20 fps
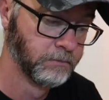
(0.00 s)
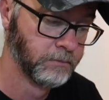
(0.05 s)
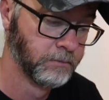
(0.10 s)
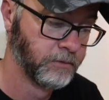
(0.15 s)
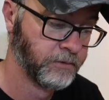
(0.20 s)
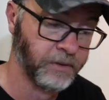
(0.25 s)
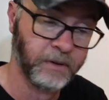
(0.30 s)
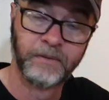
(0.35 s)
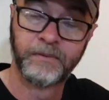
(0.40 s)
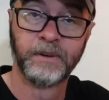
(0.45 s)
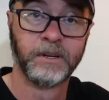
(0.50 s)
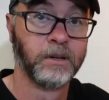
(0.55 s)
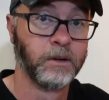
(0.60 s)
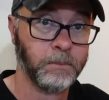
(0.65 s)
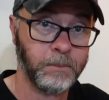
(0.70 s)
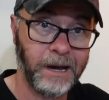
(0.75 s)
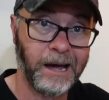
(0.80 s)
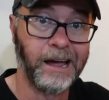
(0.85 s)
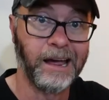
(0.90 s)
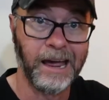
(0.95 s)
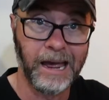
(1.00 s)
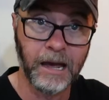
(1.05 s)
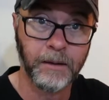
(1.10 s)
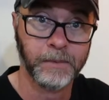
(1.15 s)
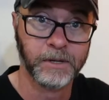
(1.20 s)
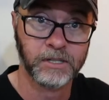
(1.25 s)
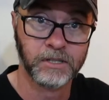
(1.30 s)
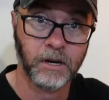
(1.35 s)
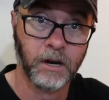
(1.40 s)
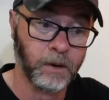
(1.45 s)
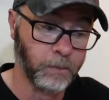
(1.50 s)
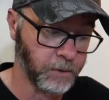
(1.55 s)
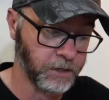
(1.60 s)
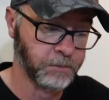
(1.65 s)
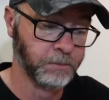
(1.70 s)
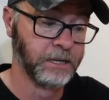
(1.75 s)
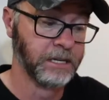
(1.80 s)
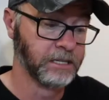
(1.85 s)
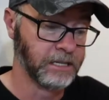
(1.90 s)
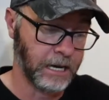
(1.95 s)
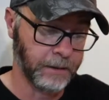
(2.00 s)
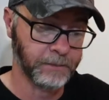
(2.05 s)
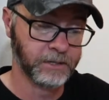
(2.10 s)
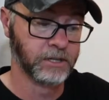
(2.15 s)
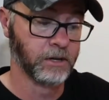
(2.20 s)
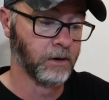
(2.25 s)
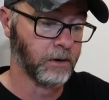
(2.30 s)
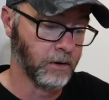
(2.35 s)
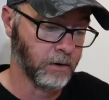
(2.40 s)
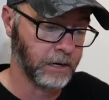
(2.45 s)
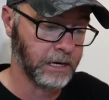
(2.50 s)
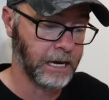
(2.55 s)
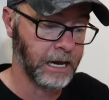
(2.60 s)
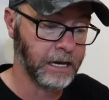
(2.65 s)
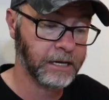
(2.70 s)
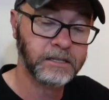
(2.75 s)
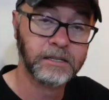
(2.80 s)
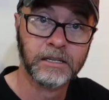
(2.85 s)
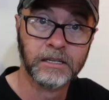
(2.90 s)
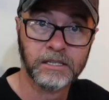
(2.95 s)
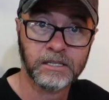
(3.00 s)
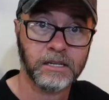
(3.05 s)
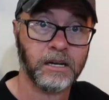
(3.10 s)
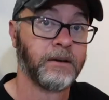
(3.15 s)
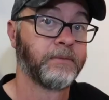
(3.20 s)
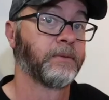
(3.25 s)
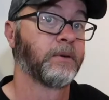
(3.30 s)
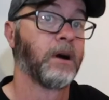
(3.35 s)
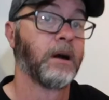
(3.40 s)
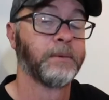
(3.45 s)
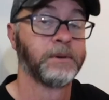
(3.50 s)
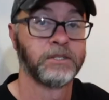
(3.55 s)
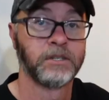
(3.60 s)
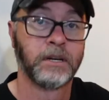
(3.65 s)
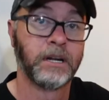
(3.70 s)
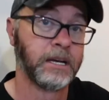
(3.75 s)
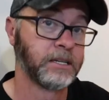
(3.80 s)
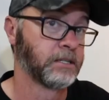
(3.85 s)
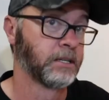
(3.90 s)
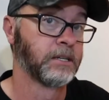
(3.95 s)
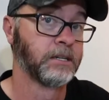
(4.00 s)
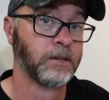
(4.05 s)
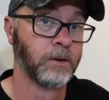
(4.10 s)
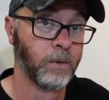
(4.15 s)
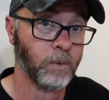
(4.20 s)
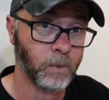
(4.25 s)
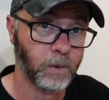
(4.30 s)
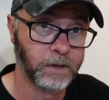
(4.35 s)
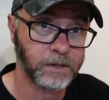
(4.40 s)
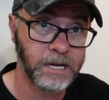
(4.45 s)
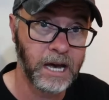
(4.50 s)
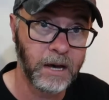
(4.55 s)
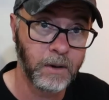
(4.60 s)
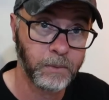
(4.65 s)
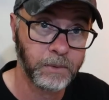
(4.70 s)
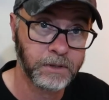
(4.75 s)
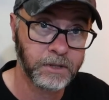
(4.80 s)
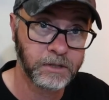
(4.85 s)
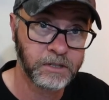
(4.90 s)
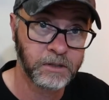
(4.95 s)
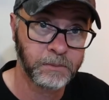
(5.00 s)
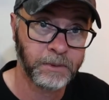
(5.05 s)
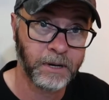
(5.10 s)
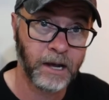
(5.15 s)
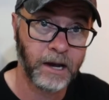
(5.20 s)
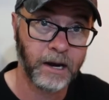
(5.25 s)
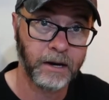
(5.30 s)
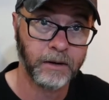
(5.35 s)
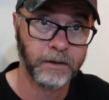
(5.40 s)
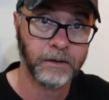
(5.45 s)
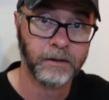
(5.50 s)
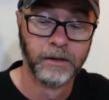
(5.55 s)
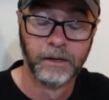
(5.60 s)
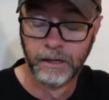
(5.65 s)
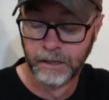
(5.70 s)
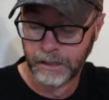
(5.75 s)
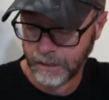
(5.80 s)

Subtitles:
fulfilled by Amazon, which means Amazon already has this stuff, or Amazon has a deal worked out with the supplier.